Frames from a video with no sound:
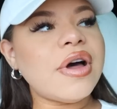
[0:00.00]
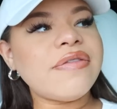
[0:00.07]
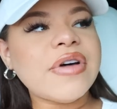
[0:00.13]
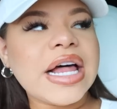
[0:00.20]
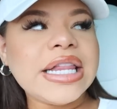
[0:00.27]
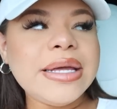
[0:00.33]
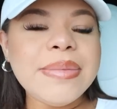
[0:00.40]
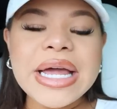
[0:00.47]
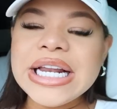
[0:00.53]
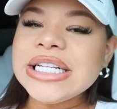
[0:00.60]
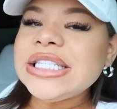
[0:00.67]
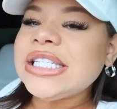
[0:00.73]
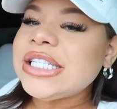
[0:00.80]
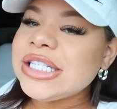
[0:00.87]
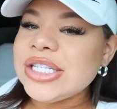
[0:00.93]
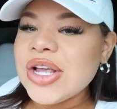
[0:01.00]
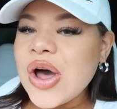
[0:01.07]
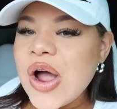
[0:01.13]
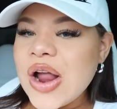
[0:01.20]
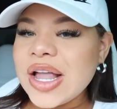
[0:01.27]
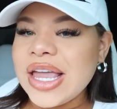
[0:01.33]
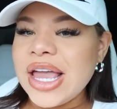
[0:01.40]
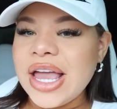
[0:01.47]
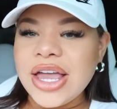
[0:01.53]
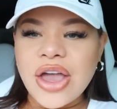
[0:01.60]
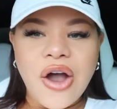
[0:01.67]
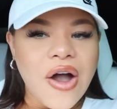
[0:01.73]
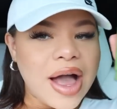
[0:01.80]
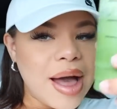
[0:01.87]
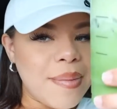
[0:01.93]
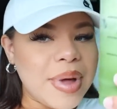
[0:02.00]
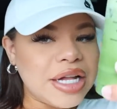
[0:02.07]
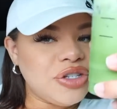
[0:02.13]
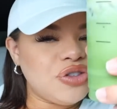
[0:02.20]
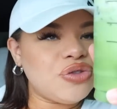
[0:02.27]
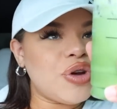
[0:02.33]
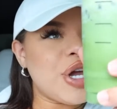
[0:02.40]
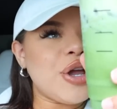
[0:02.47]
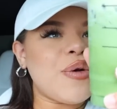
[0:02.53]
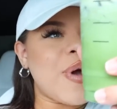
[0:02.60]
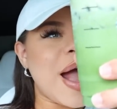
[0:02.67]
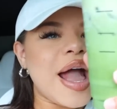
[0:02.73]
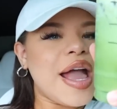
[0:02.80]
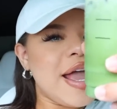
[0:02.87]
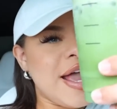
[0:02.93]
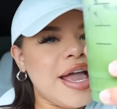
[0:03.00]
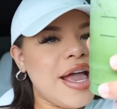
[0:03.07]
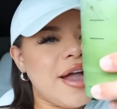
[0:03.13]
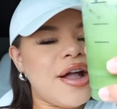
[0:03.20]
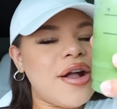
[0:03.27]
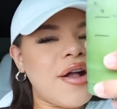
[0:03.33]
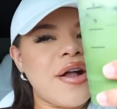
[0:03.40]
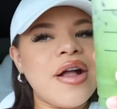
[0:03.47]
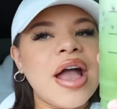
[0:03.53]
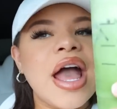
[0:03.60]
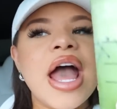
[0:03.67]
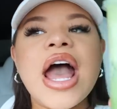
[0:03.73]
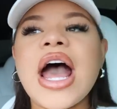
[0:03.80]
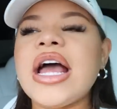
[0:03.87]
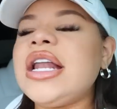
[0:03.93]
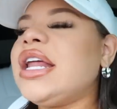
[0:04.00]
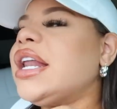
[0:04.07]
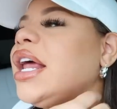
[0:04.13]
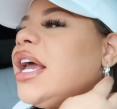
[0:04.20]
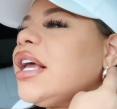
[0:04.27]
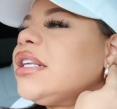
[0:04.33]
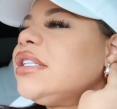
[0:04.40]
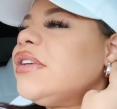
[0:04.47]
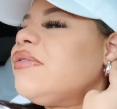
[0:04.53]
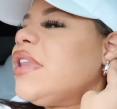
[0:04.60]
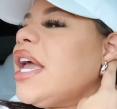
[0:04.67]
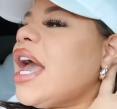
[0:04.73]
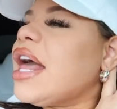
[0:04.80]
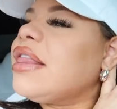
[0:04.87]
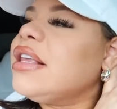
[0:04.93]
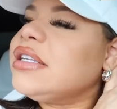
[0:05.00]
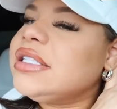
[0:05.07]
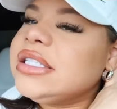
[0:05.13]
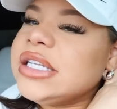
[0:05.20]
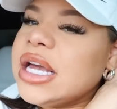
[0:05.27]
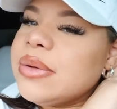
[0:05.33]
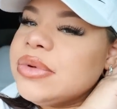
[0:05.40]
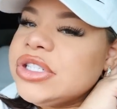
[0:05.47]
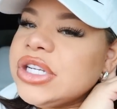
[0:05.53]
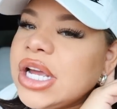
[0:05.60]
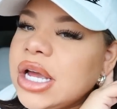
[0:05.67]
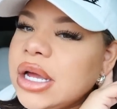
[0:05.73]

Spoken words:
So I finally made it to Target. Y'all, I got my drink right here. I did ask if they had this sandwich